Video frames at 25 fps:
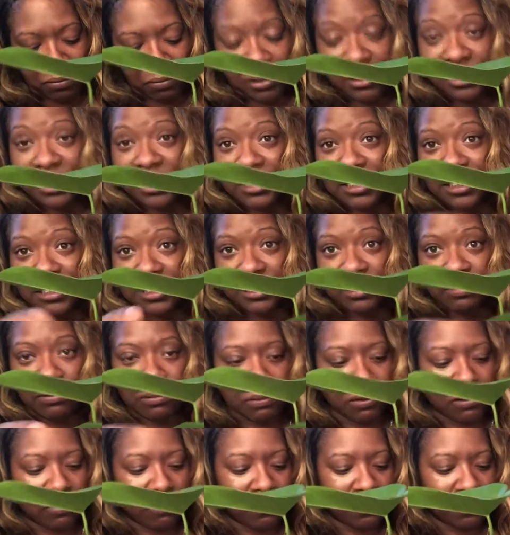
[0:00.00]
which I think is
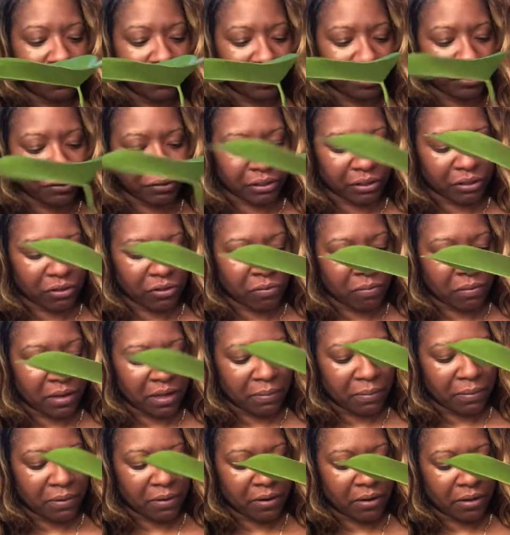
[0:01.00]
from overwatering on my
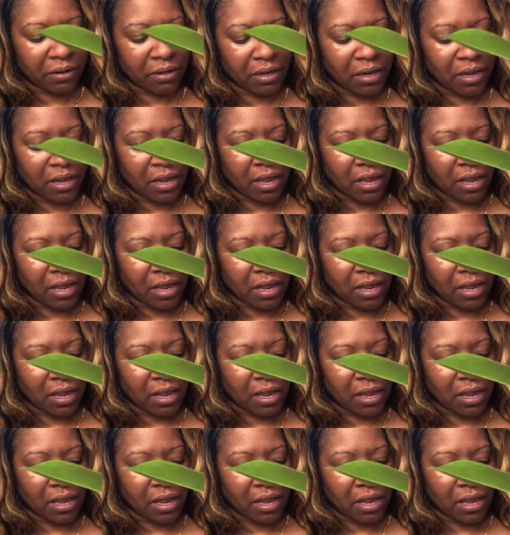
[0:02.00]
part.